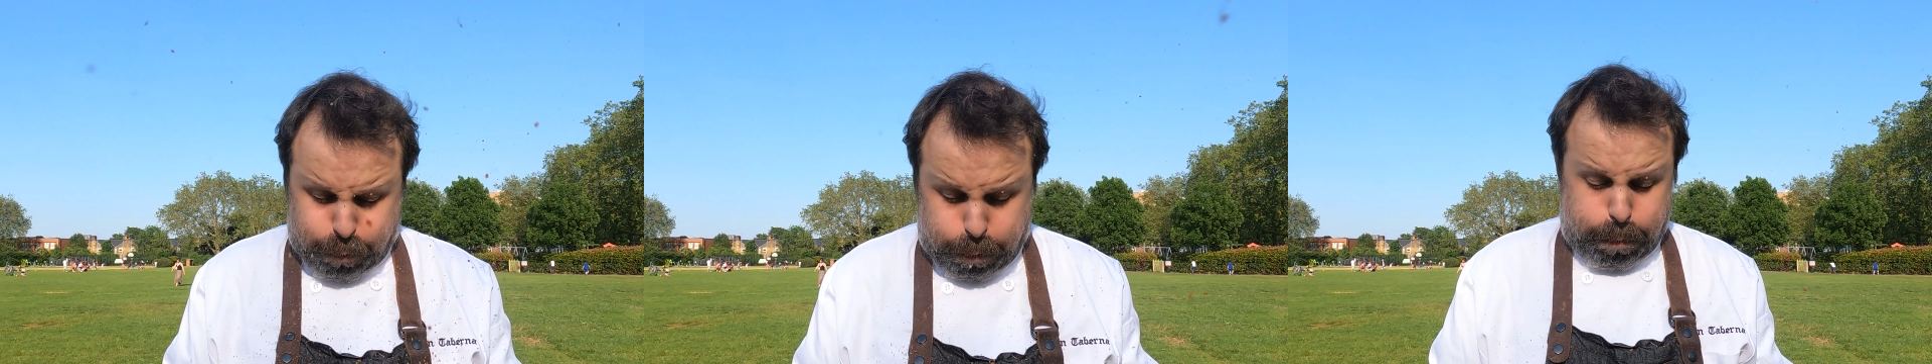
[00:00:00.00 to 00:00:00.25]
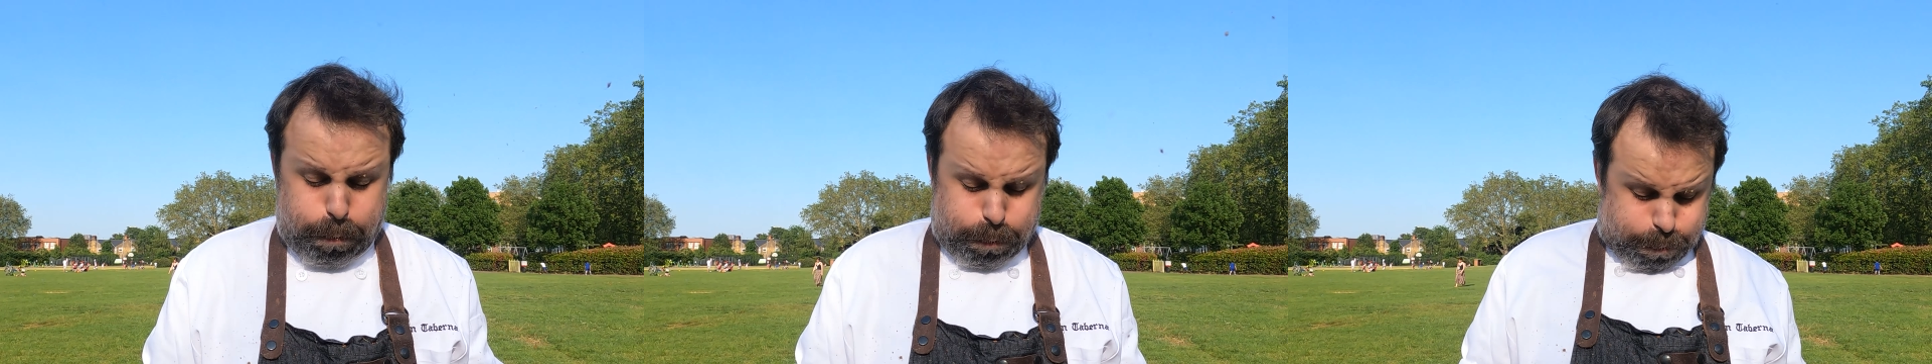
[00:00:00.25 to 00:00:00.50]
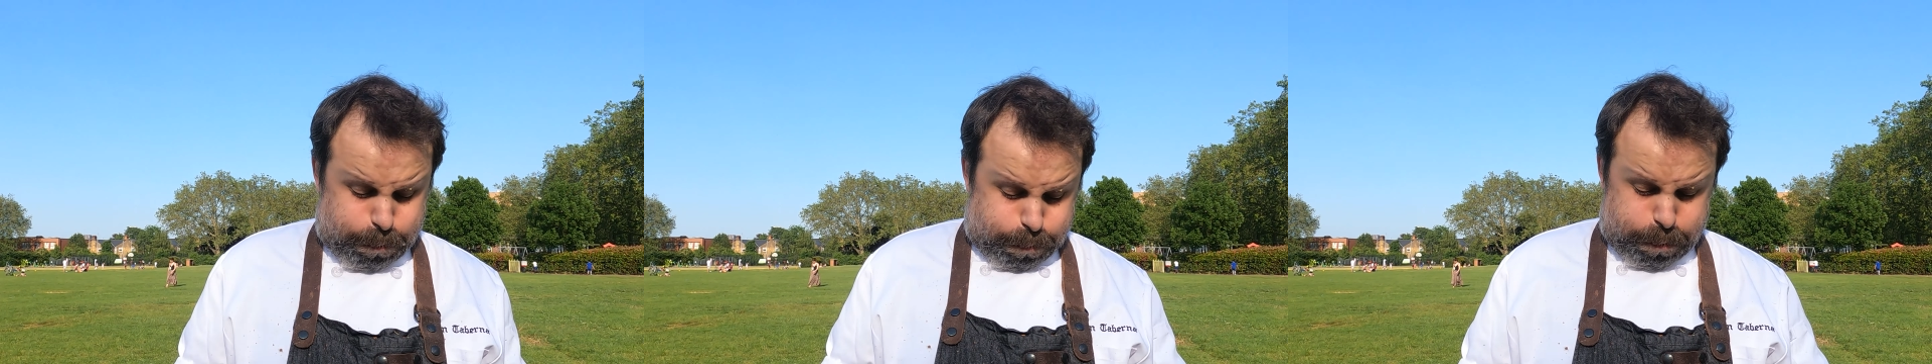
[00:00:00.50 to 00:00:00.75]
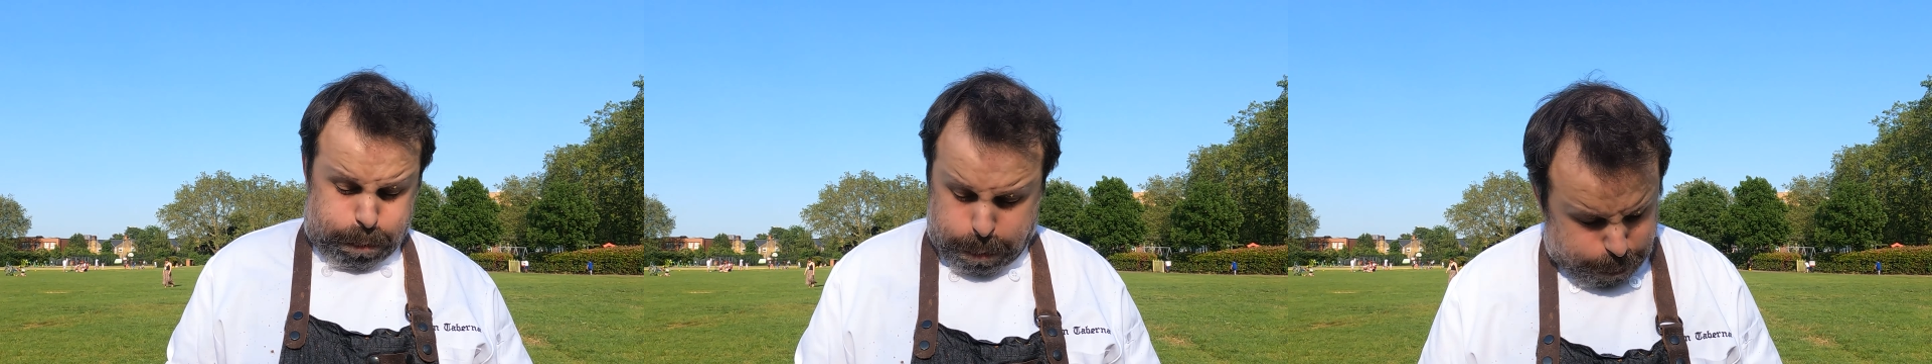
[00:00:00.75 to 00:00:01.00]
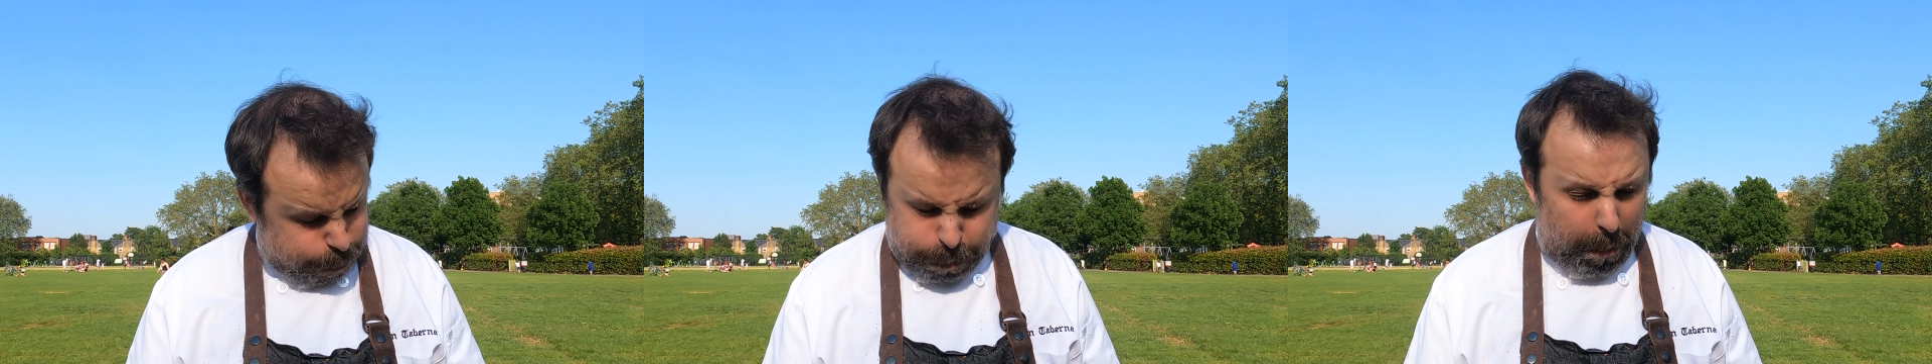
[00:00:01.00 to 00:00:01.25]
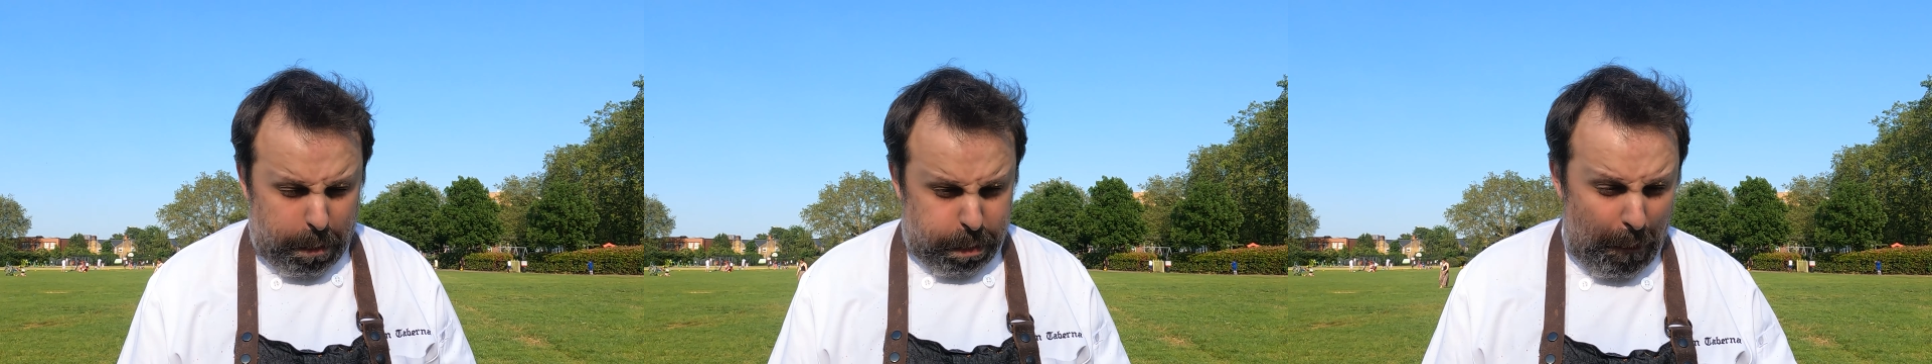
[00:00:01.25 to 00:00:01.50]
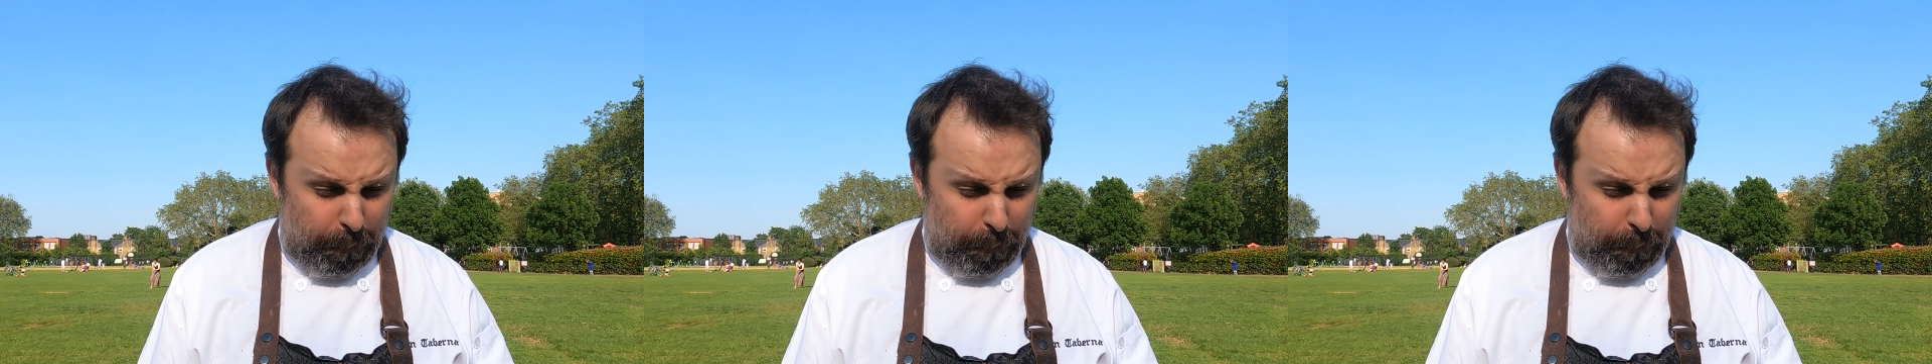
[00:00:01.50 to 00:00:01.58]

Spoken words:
close your eyes or wear